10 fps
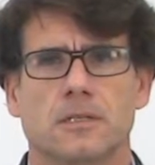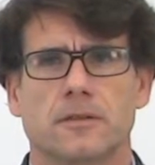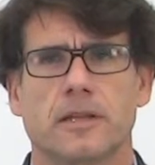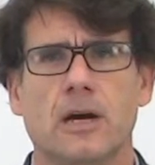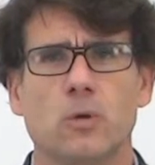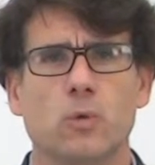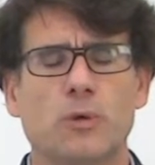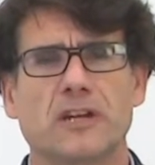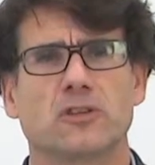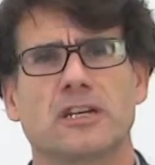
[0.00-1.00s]
Now we
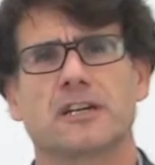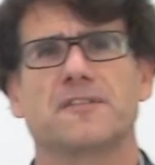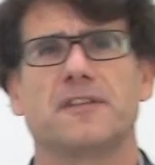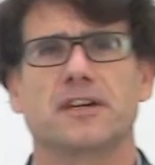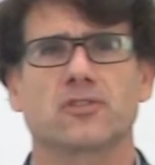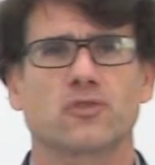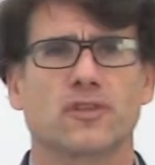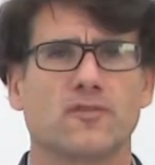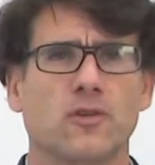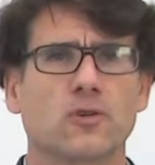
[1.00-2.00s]
are going to refer to the
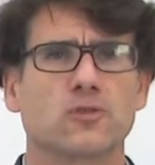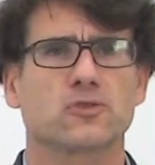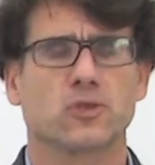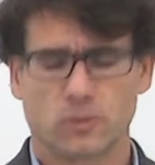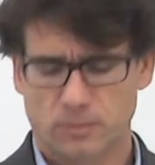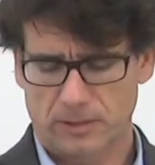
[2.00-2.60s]
focus group